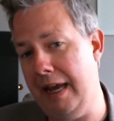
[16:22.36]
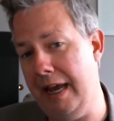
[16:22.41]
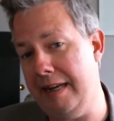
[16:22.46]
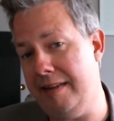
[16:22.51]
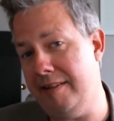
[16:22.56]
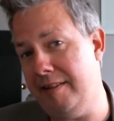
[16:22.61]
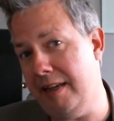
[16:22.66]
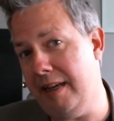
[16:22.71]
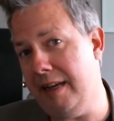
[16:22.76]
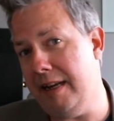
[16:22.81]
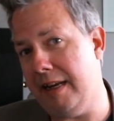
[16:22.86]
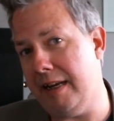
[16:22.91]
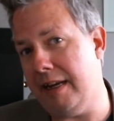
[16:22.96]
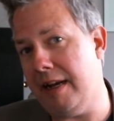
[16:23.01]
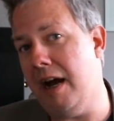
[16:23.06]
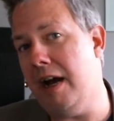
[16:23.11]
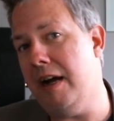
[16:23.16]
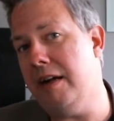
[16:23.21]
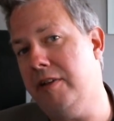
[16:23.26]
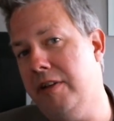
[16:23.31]
tenant
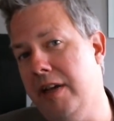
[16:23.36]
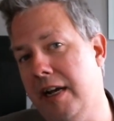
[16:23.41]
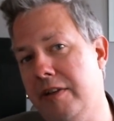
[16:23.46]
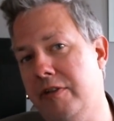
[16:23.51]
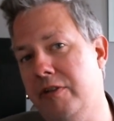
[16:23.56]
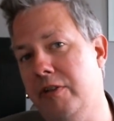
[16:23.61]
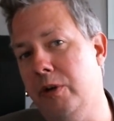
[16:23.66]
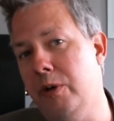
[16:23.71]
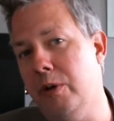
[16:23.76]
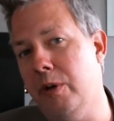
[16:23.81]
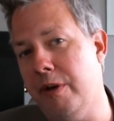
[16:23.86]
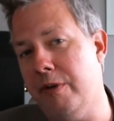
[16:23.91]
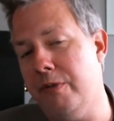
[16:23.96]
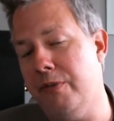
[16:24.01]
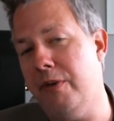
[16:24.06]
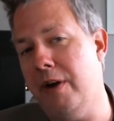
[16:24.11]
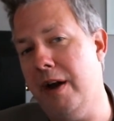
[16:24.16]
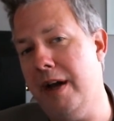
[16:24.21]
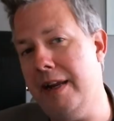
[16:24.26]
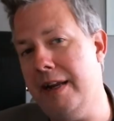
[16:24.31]
contact you on a
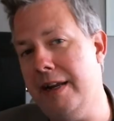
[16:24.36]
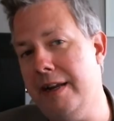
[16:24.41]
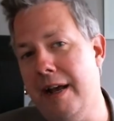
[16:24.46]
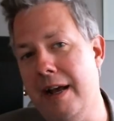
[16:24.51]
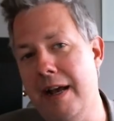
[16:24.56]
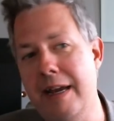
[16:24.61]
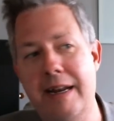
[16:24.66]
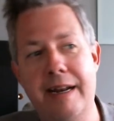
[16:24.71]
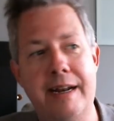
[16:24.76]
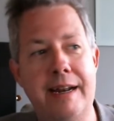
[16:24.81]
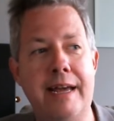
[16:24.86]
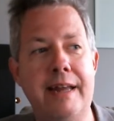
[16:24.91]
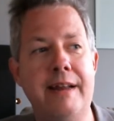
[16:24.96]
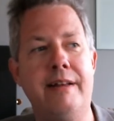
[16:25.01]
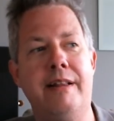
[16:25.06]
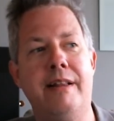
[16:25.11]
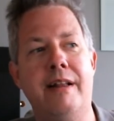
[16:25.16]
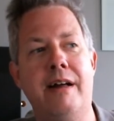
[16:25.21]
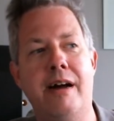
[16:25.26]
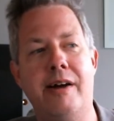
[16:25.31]
Friday night at 8
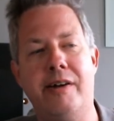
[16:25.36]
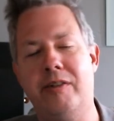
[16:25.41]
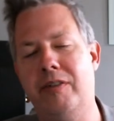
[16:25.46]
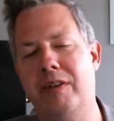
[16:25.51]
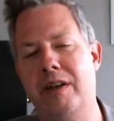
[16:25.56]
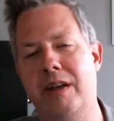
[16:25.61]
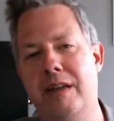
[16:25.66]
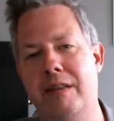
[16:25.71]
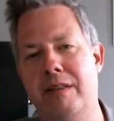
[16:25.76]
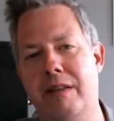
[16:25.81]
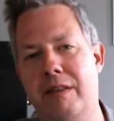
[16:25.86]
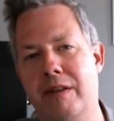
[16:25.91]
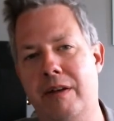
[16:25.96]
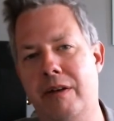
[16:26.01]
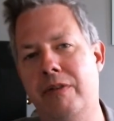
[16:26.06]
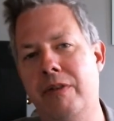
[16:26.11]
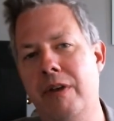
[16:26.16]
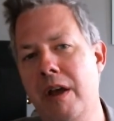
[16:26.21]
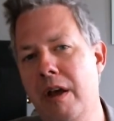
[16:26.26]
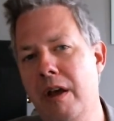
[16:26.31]
o'clock saying that
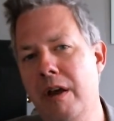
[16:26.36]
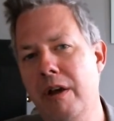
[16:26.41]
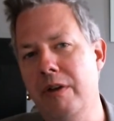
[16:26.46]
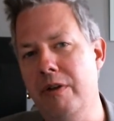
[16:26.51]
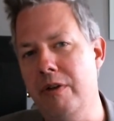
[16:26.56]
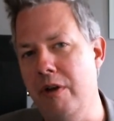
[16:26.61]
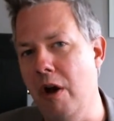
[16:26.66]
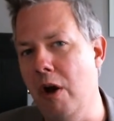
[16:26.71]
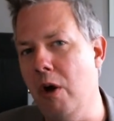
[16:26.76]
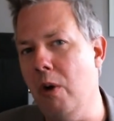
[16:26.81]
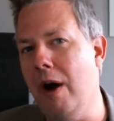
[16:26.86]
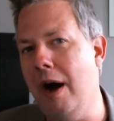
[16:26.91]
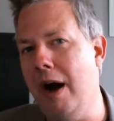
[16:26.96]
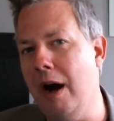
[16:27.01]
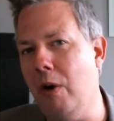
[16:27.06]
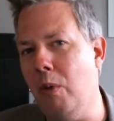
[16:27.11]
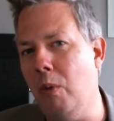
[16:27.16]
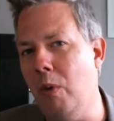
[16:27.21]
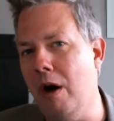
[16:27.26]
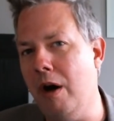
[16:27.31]
there's no
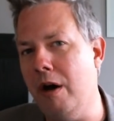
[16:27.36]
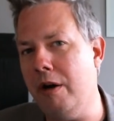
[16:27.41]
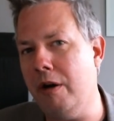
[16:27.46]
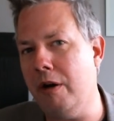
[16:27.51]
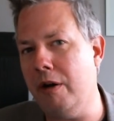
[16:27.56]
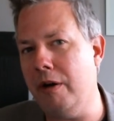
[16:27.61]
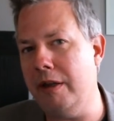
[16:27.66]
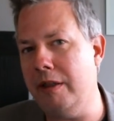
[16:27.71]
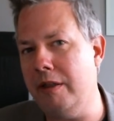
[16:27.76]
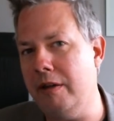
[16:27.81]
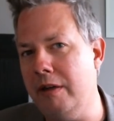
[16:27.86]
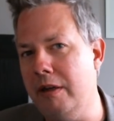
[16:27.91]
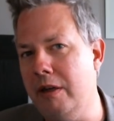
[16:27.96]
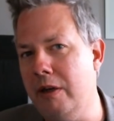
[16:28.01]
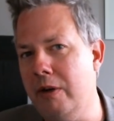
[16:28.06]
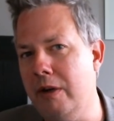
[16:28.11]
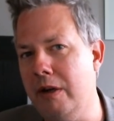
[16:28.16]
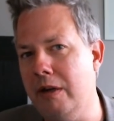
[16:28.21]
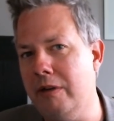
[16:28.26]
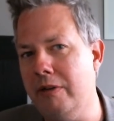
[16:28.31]
hot water in the
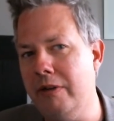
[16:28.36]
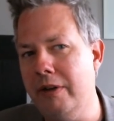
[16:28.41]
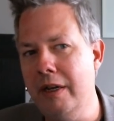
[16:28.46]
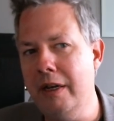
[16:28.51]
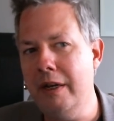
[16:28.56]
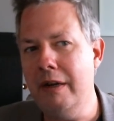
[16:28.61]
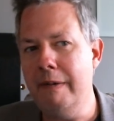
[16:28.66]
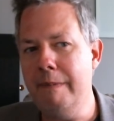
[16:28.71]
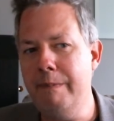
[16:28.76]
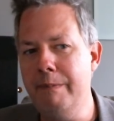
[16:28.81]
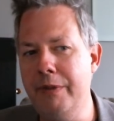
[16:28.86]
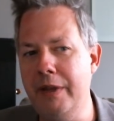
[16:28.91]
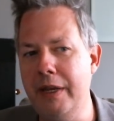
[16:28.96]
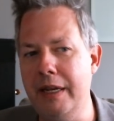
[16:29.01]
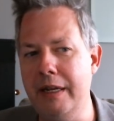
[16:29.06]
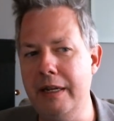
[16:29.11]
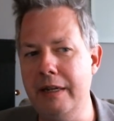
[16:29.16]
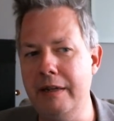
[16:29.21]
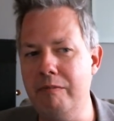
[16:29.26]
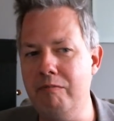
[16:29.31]
unit,
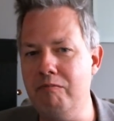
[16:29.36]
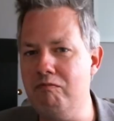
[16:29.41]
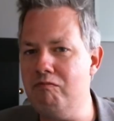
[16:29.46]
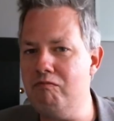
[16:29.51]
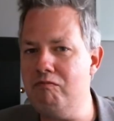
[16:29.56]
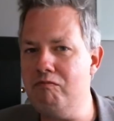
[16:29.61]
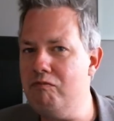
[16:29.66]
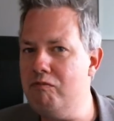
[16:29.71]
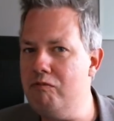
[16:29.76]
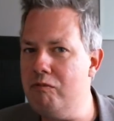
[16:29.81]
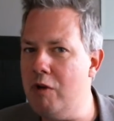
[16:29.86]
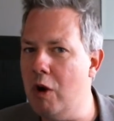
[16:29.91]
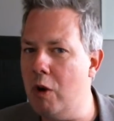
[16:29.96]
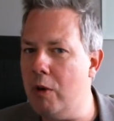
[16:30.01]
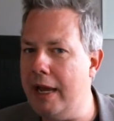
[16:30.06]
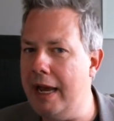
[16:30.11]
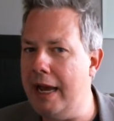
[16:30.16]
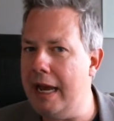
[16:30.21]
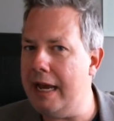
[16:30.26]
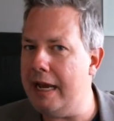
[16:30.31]
then
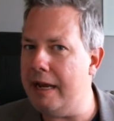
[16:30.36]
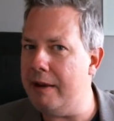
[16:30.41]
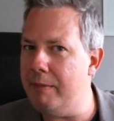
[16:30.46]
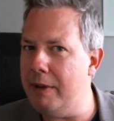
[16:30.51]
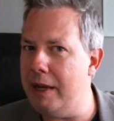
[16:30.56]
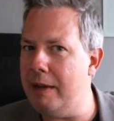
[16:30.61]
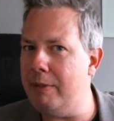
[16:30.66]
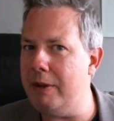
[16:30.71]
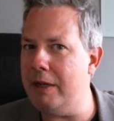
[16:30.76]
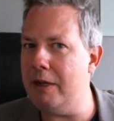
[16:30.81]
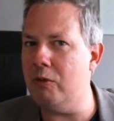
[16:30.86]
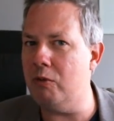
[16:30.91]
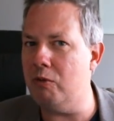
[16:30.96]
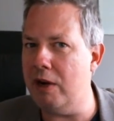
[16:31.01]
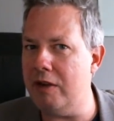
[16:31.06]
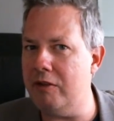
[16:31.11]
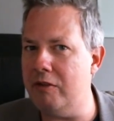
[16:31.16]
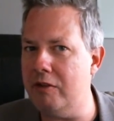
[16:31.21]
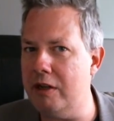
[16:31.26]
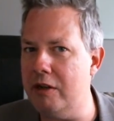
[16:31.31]
okay, maybe
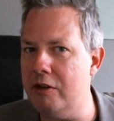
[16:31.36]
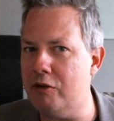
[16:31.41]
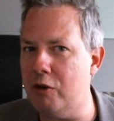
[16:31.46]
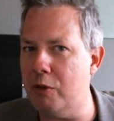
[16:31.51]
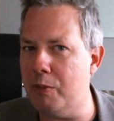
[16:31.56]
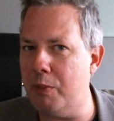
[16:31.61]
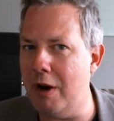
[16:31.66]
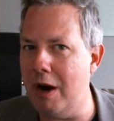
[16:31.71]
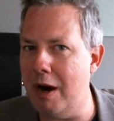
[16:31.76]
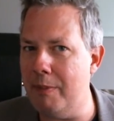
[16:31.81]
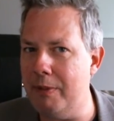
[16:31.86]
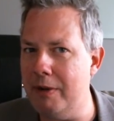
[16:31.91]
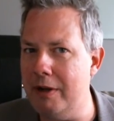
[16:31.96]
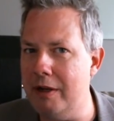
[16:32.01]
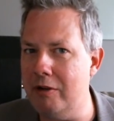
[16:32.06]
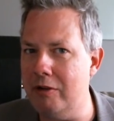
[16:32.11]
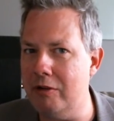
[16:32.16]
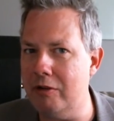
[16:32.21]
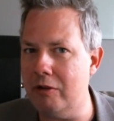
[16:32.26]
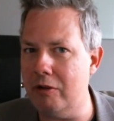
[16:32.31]
residential
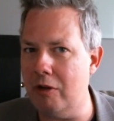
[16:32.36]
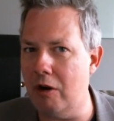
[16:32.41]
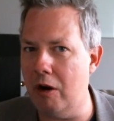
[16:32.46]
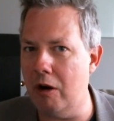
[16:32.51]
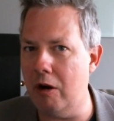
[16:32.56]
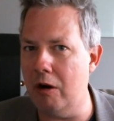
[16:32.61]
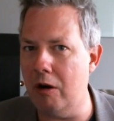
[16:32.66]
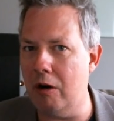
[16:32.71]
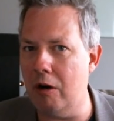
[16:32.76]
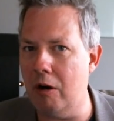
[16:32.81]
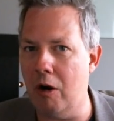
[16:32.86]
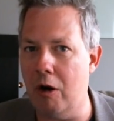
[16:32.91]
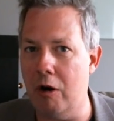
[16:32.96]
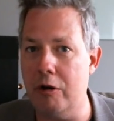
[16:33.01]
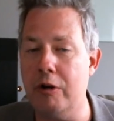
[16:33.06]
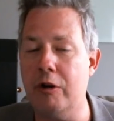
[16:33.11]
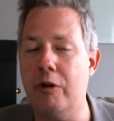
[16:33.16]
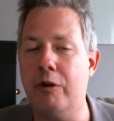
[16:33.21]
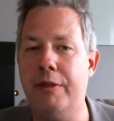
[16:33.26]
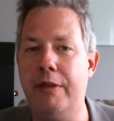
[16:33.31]
properties are
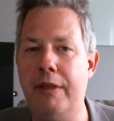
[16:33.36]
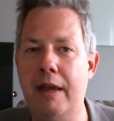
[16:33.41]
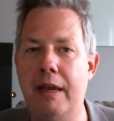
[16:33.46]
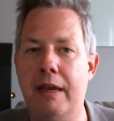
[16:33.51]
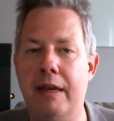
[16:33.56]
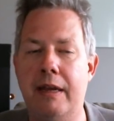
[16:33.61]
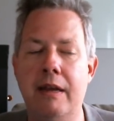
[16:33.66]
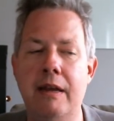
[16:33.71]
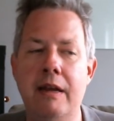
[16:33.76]
your thing.